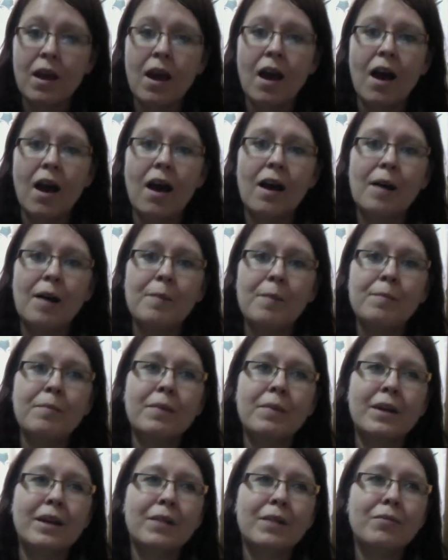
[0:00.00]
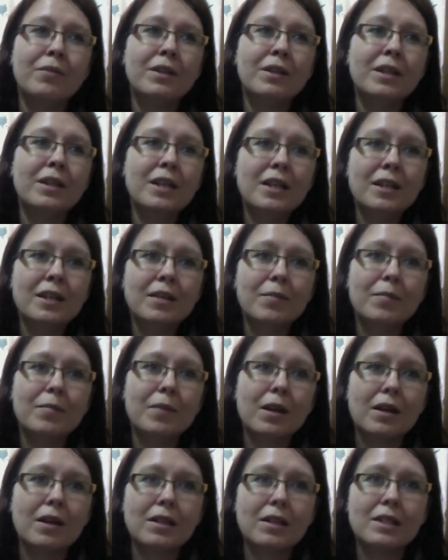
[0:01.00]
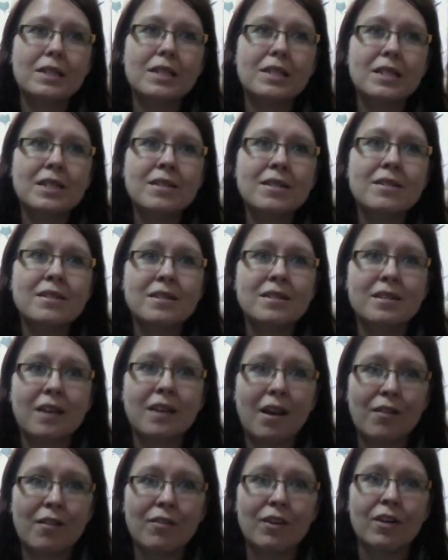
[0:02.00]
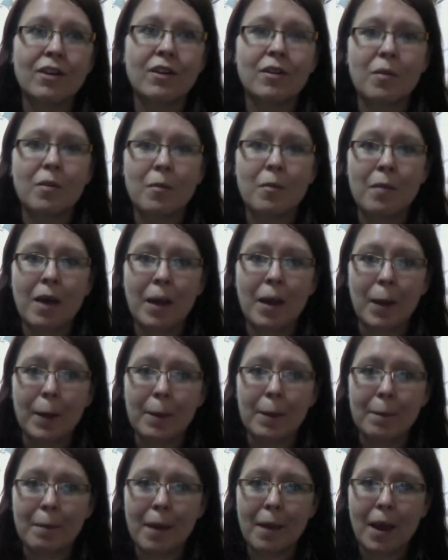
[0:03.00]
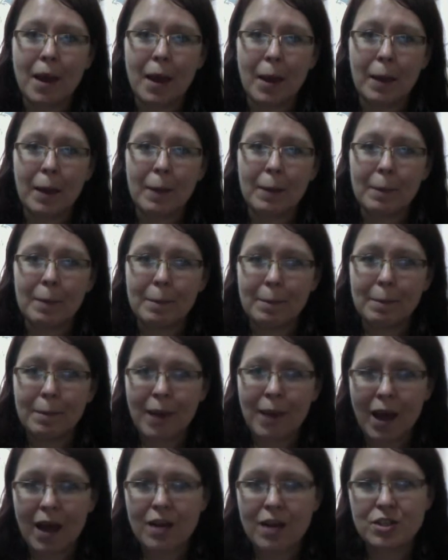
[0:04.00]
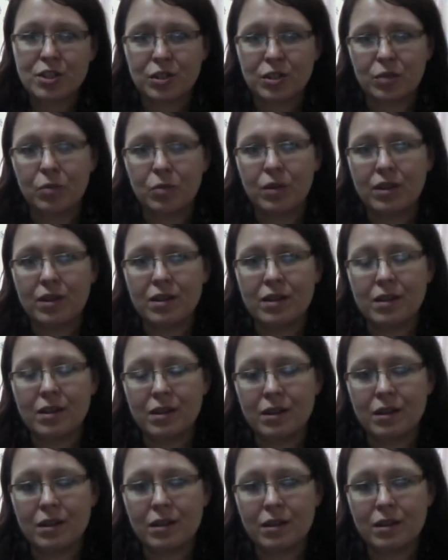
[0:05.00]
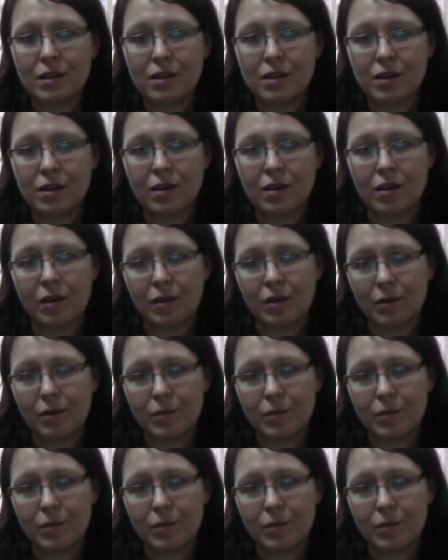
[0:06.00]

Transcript: But I really didn't discover my passion within the